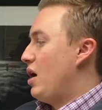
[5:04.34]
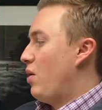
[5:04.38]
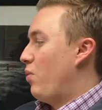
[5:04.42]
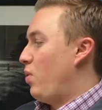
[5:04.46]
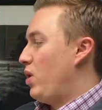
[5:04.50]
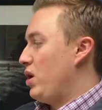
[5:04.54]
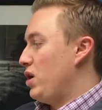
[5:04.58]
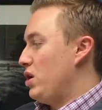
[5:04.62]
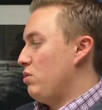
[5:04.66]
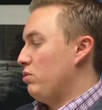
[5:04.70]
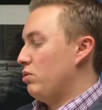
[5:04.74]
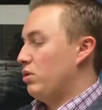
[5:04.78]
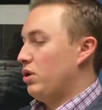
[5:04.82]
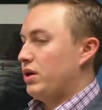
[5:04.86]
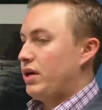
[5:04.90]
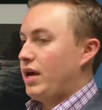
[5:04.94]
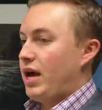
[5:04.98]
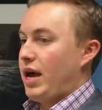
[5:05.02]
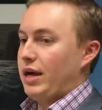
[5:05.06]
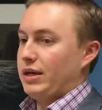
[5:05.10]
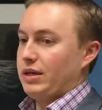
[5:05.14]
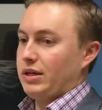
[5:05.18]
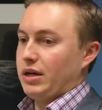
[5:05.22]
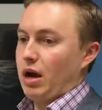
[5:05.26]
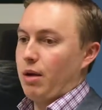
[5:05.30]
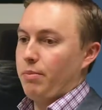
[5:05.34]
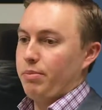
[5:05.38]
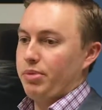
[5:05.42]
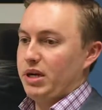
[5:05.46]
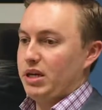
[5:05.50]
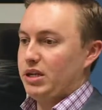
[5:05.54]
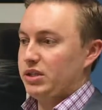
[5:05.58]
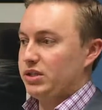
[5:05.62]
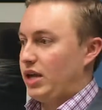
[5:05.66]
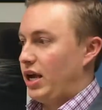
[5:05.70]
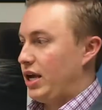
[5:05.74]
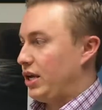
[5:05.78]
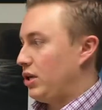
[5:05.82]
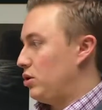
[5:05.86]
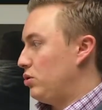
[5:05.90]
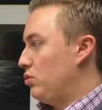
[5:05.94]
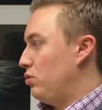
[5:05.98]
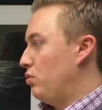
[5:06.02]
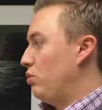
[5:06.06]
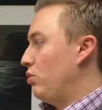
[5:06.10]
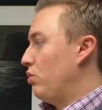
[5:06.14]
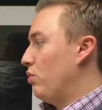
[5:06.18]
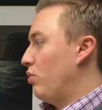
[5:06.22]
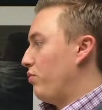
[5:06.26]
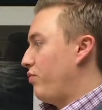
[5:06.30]
When you look at companies like
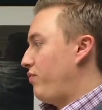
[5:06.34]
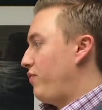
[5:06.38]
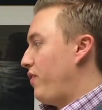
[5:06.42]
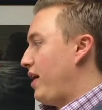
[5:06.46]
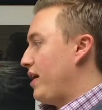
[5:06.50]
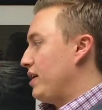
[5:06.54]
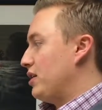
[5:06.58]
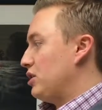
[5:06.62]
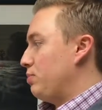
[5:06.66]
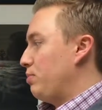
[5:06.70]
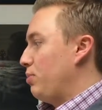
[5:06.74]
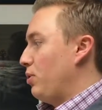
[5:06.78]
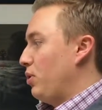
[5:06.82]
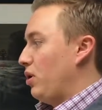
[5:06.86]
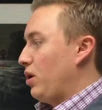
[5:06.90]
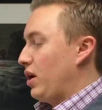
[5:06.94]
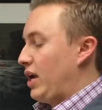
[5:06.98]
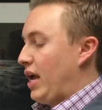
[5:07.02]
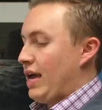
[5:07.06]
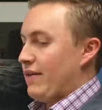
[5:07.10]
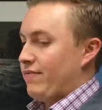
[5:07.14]
Google, Facebook,